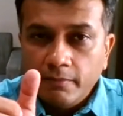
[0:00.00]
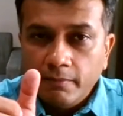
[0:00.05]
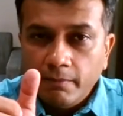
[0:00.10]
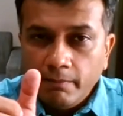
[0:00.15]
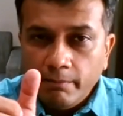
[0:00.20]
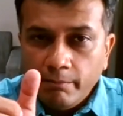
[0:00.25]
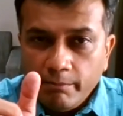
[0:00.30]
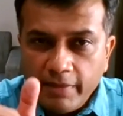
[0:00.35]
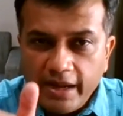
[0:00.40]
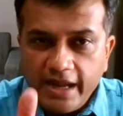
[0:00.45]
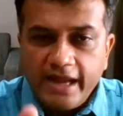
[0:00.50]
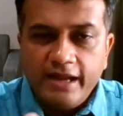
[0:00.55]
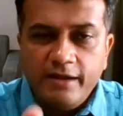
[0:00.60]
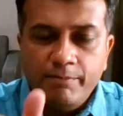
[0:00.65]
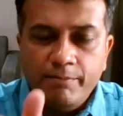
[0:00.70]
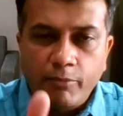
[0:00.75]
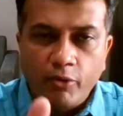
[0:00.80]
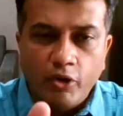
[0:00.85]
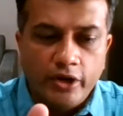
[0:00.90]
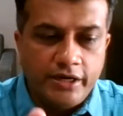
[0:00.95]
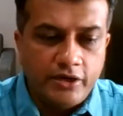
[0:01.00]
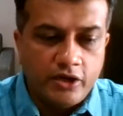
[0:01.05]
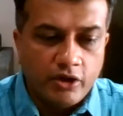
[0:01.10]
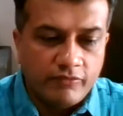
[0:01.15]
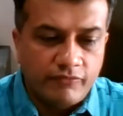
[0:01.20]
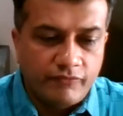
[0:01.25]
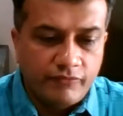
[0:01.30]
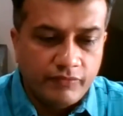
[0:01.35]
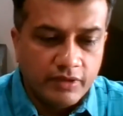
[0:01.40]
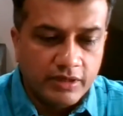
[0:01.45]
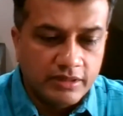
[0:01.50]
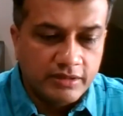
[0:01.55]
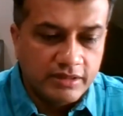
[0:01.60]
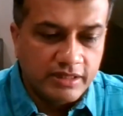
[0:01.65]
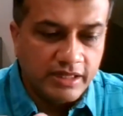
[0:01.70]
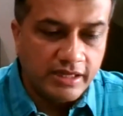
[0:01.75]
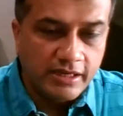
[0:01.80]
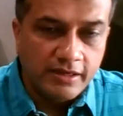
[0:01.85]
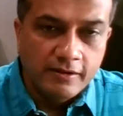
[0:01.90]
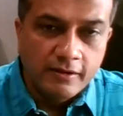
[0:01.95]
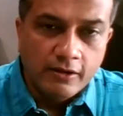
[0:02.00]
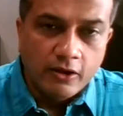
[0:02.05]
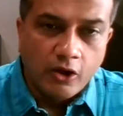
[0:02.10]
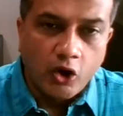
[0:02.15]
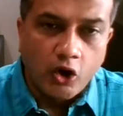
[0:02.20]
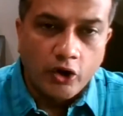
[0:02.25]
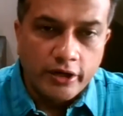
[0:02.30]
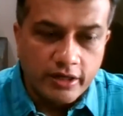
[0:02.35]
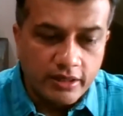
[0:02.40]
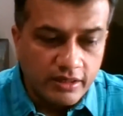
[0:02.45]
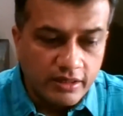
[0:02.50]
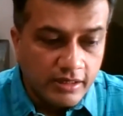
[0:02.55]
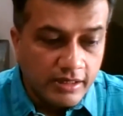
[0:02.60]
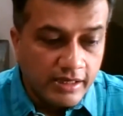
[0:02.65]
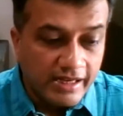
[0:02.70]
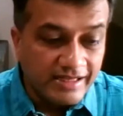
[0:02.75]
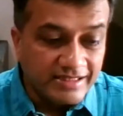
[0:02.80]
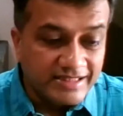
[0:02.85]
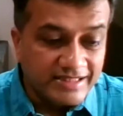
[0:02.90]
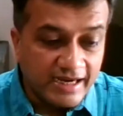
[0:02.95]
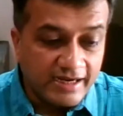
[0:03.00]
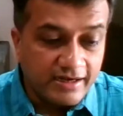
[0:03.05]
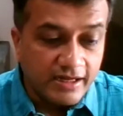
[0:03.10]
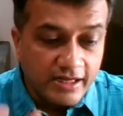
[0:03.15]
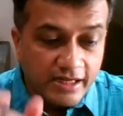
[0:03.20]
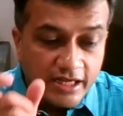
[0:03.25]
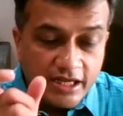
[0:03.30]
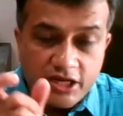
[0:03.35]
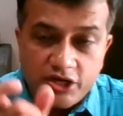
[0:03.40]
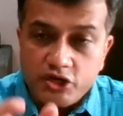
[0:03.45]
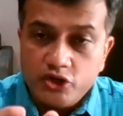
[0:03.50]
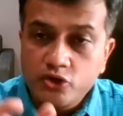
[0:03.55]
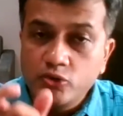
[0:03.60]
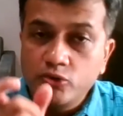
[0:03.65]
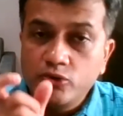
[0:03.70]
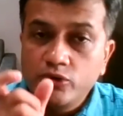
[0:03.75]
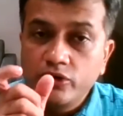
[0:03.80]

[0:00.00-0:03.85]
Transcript: main point of the order, is that he should